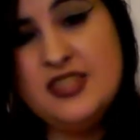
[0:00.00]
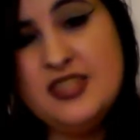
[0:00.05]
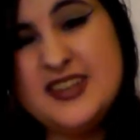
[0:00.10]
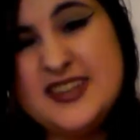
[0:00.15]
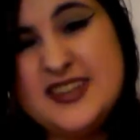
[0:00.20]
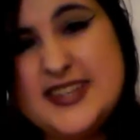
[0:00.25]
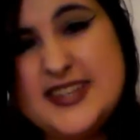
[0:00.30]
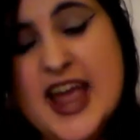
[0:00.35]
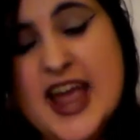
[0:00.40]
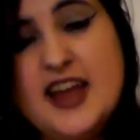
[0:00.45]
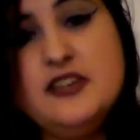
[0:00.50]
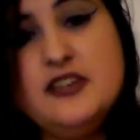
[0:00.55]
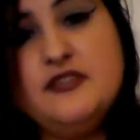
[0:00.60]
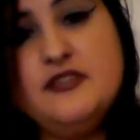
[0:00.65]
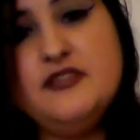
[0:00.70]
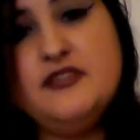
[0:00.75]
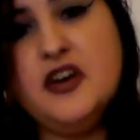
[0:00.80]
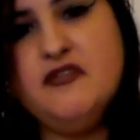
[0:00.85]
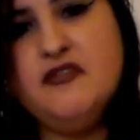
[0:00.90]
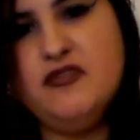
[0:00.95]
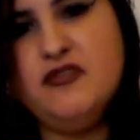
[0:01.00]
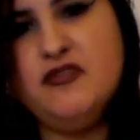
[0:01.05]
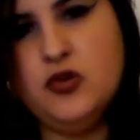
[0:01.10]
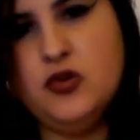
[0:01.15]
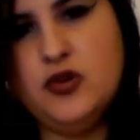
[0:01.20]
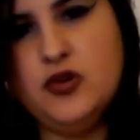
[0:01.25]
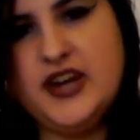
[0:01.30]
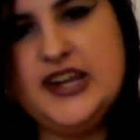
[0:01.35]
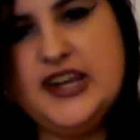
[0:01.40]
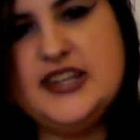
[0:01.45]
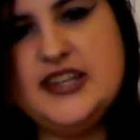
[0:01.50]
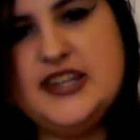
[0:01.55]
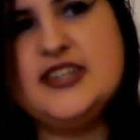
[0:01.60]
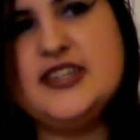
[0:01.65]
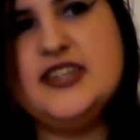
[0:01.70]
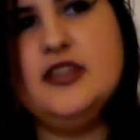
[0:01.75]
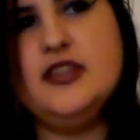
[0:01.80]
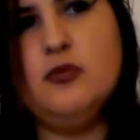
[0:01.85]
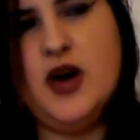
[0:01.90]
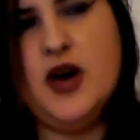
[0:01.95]
sound of her voice
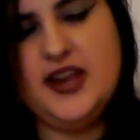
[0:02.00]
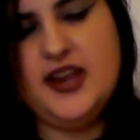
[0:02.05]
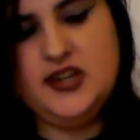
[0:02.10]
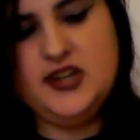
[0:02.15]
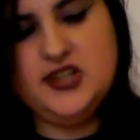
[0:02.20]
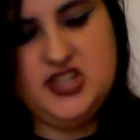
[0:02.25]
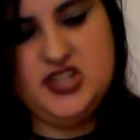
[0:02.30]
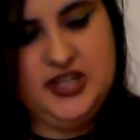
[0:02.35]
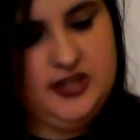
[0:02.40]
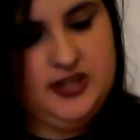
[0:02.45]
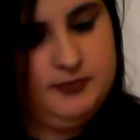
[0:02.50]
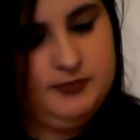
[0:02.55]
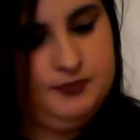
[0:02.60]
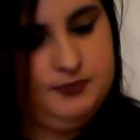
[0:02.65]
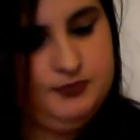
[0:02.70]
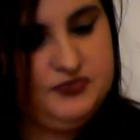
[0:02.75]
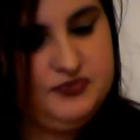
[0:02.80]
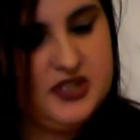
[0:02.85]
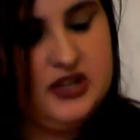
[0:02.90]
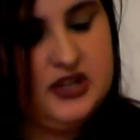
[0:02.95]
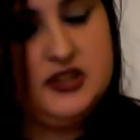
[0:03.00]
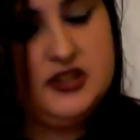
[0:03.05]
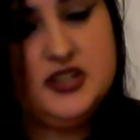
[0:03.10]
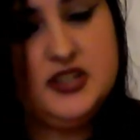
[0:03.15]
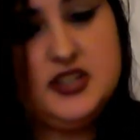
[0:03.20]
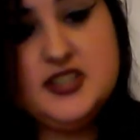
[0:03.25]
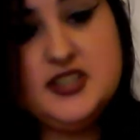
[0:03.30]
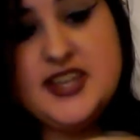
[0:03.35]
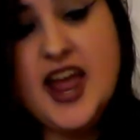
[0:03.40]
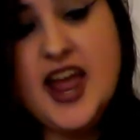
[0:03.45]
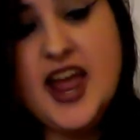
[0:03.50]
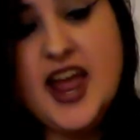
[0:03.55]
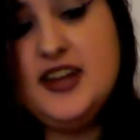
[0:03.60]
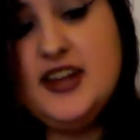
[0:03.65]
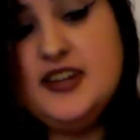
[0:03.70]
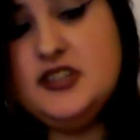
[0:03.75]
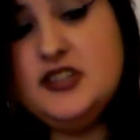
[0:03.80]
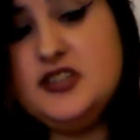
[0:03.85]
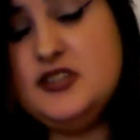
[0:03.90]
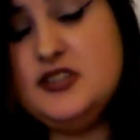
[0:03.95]
and the way she
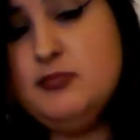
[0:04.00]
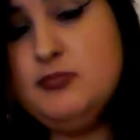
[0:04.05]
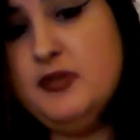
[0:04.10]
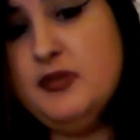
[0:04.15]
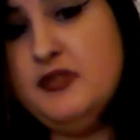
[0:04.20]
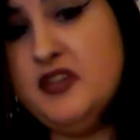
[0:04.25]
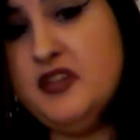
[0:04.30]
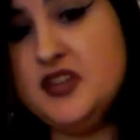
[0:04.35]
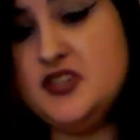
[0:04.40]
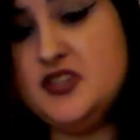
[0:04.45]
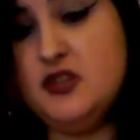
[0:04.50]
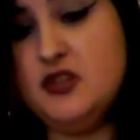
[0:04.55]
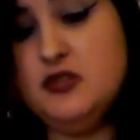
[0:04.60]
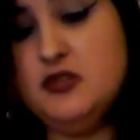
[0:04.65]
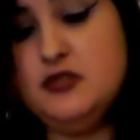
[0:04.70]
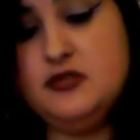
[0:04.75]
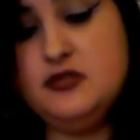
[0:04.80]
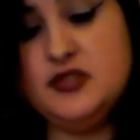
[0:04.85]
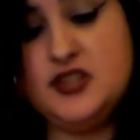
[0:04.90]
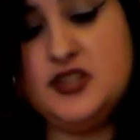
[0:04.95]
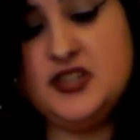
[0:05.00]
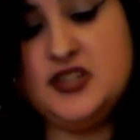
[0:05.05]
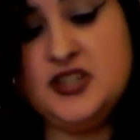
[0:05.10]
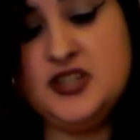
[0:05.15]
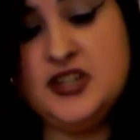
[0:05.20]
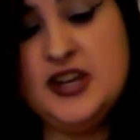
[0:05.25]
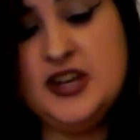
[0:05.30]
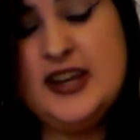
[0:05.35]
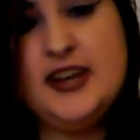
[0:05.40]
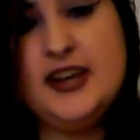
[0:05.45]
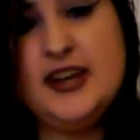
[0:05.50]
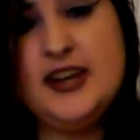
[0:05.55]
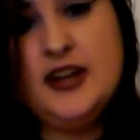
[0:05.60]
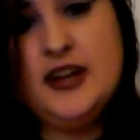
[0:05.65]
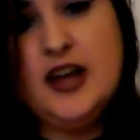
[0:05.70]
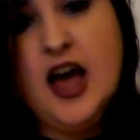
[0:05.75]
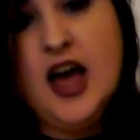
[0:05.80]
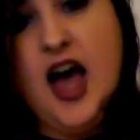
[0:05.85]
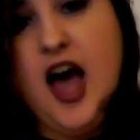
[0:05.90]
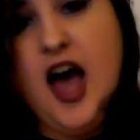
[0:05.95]
sounds with her songs.
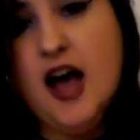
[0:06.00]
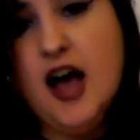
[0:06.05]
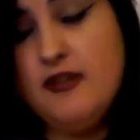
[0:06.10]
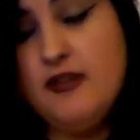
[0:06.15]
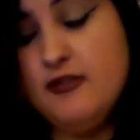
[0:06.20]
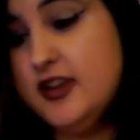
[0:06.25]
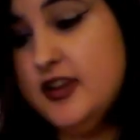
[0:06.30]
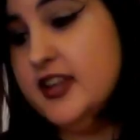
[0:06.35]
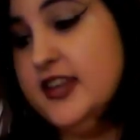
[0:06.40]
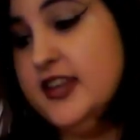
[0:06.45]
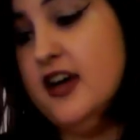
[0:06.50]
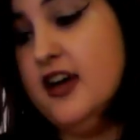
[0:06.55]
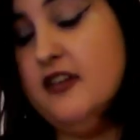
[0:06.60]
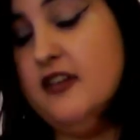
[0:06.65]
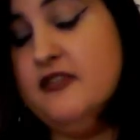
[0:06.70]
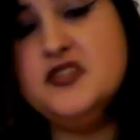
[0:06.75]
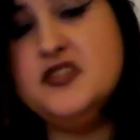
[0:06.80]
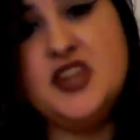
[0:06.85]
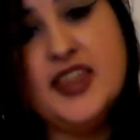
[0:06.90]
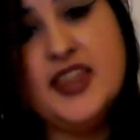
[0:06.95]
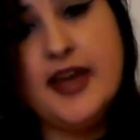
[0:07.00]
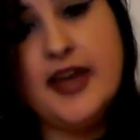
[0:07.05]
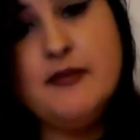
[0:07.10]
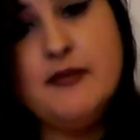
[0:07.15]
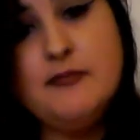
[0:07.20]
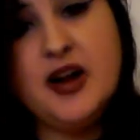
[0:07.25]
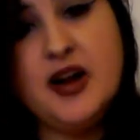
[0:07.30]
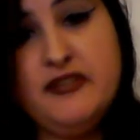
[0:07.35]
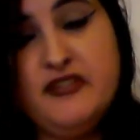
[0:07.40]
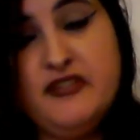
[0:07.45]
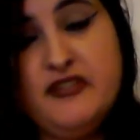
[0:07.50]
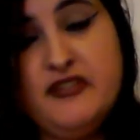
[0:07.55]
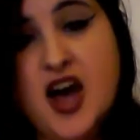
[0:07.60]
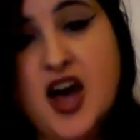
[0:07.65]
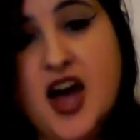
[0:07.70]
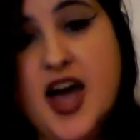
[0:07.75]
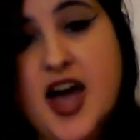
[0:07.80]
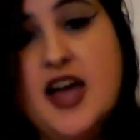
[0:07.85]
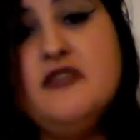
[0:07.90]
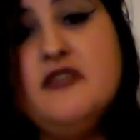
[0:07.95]
I really love. So they're my
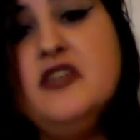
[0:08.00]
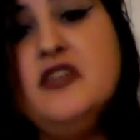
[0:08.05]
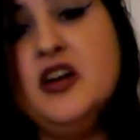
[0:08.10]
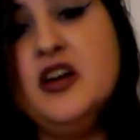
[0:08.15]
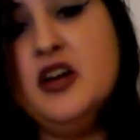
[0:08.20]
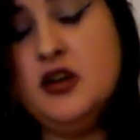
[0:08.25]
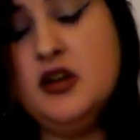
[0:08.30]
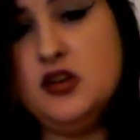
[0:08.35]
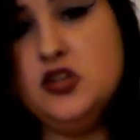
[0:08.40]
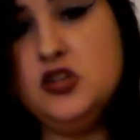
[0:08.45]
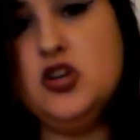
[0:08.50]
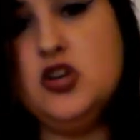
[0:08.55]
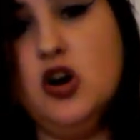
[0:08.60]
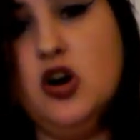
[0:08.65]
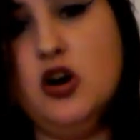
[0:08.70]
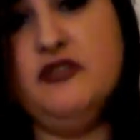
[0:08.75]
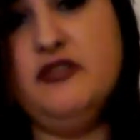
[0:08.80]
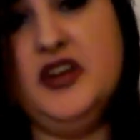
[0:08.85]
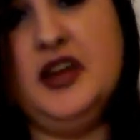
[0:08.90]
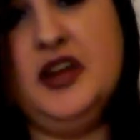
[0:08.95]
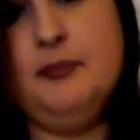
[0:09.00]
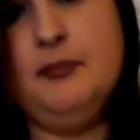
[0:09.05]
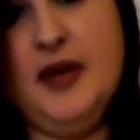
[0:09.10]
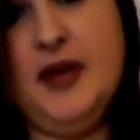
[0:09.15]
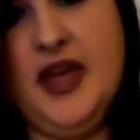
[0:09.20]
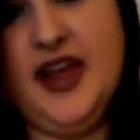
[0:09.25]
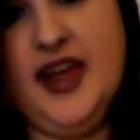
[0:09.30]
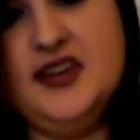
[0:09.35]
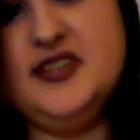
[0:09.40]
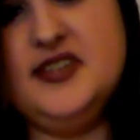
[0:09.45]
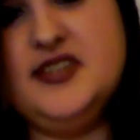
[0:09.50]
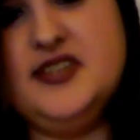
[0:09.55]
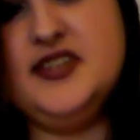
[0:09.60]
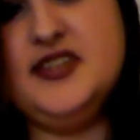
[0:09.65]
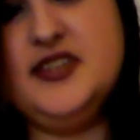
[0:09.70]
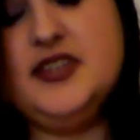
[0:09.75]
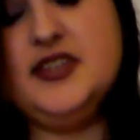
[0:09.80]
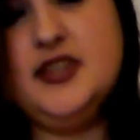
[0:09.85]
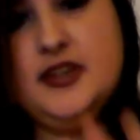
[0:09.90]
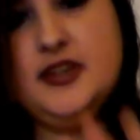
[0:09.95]
5 Gothic
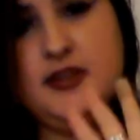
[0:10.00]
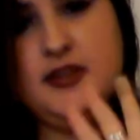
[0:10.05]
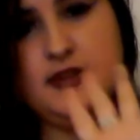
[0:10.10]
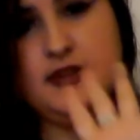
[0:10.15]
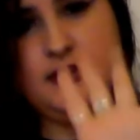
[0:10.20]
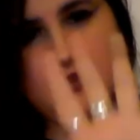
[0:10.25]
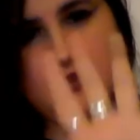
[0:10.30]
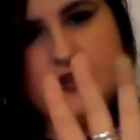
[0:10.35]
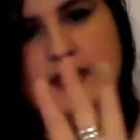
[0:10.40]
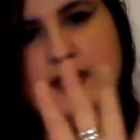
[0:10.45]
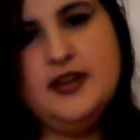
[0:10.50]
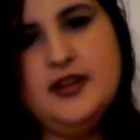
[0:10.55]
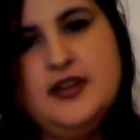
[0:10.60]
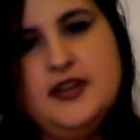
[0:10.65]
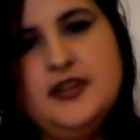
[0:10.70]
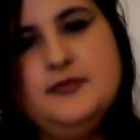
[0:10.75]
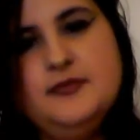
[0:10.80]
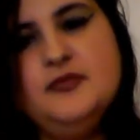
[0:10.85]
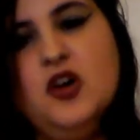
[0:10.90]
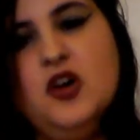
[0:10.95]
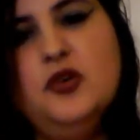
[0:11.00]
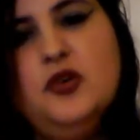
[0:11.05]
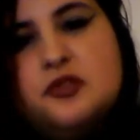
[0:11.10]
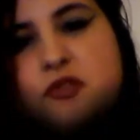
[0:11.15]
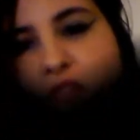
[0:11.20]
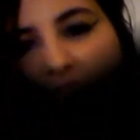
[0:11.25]
bands. All